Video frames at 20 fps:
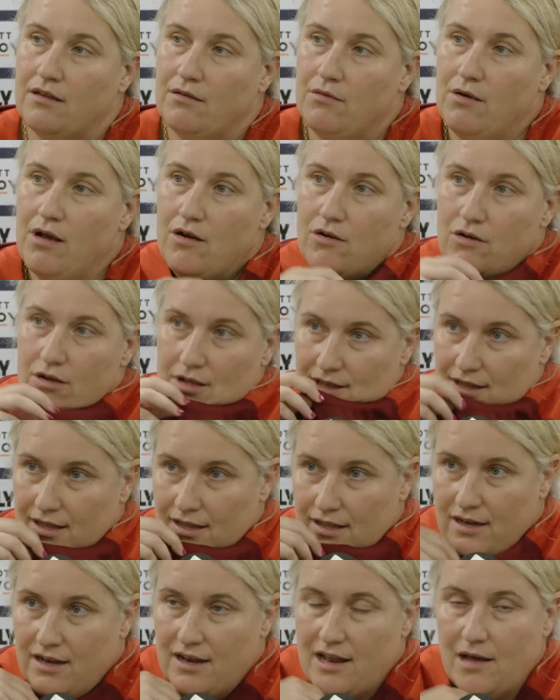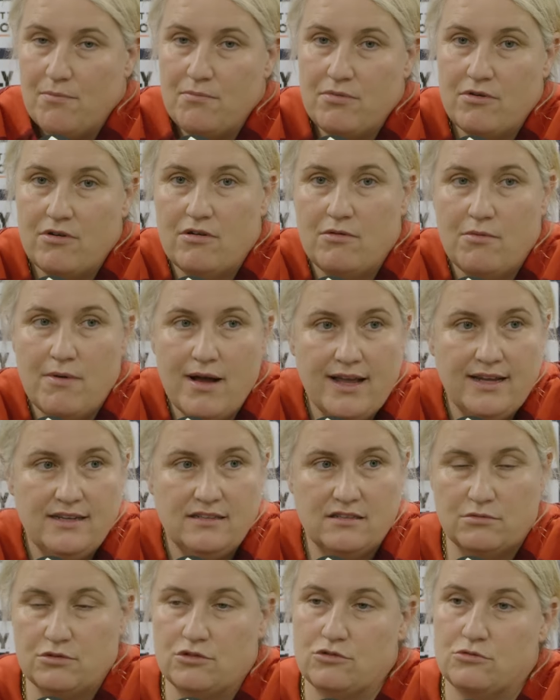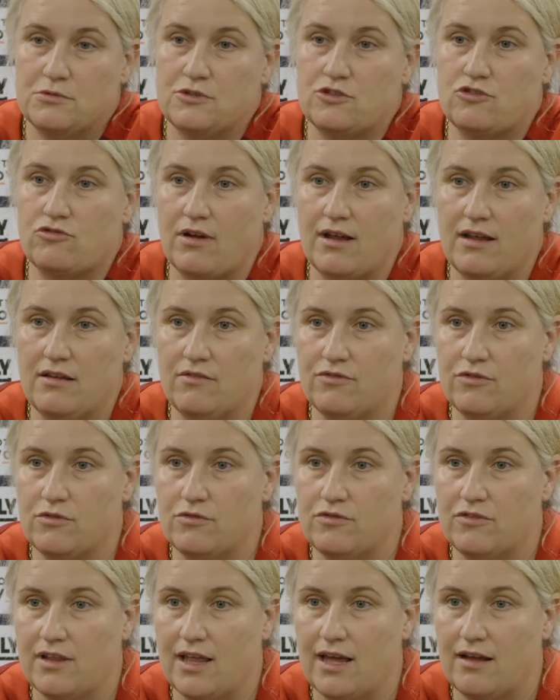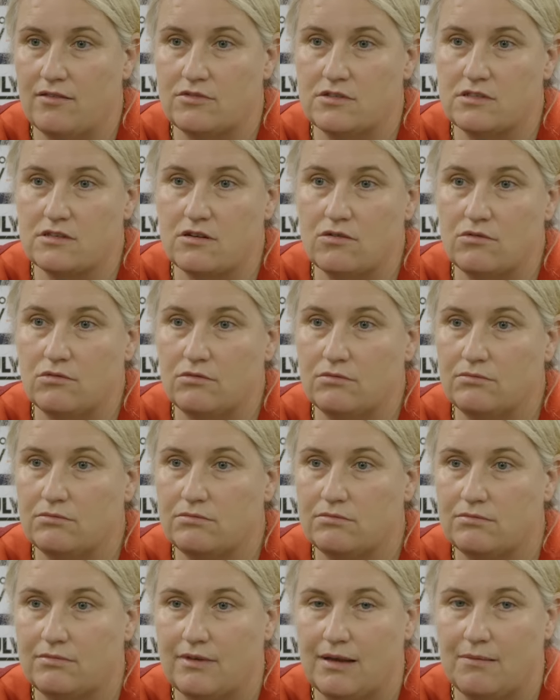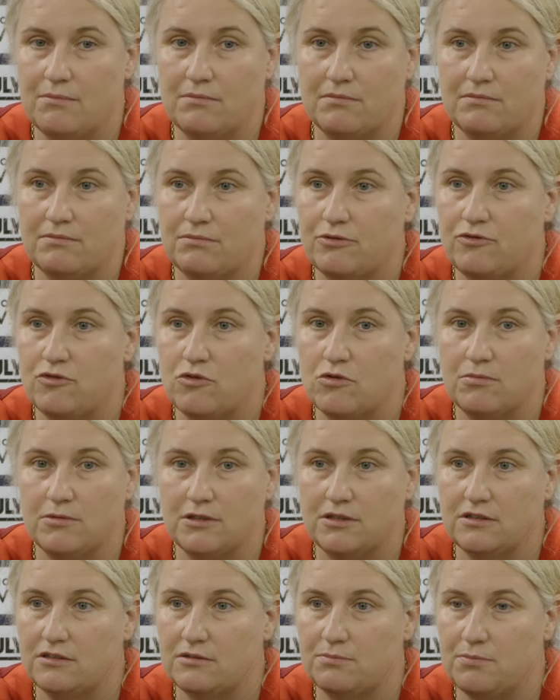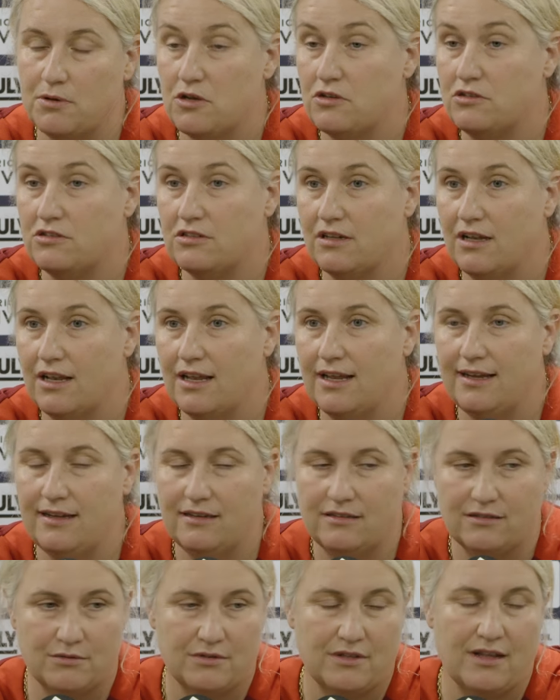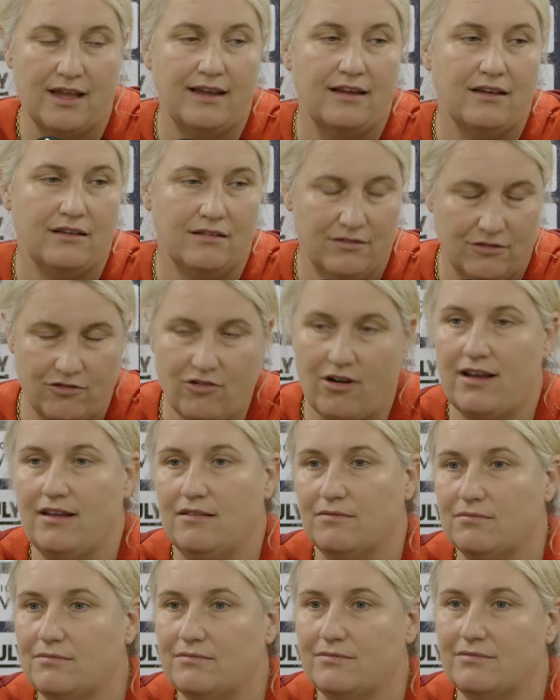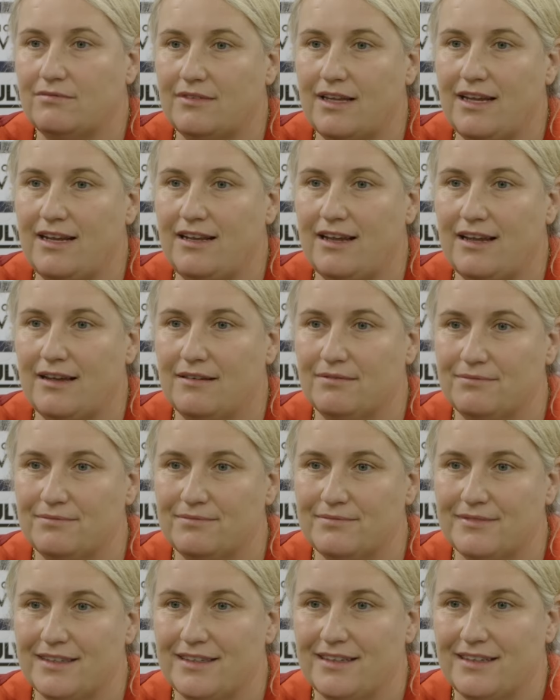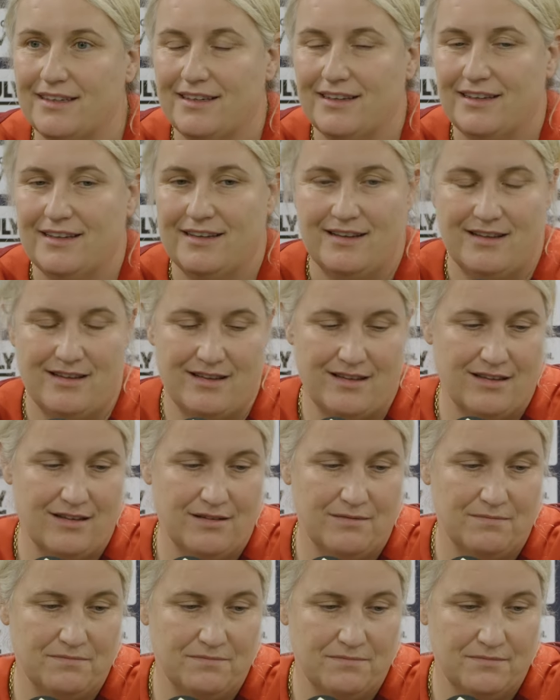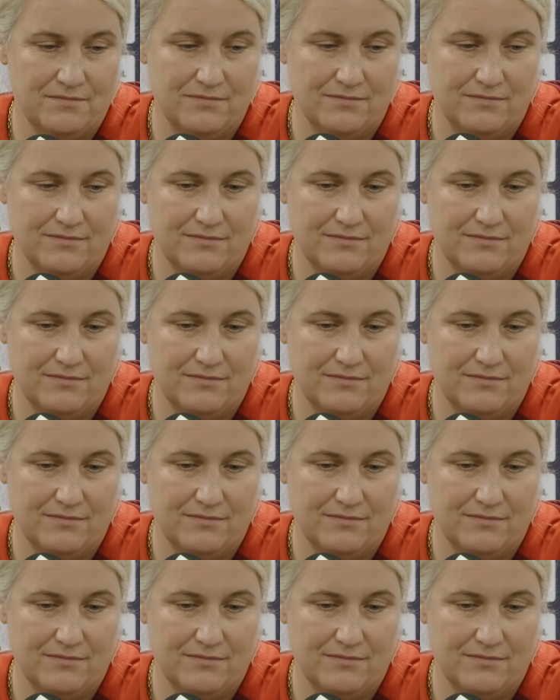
Well, in a number of ways, I was almost grateful for that result and performance personally because I was like, great, need it. Um,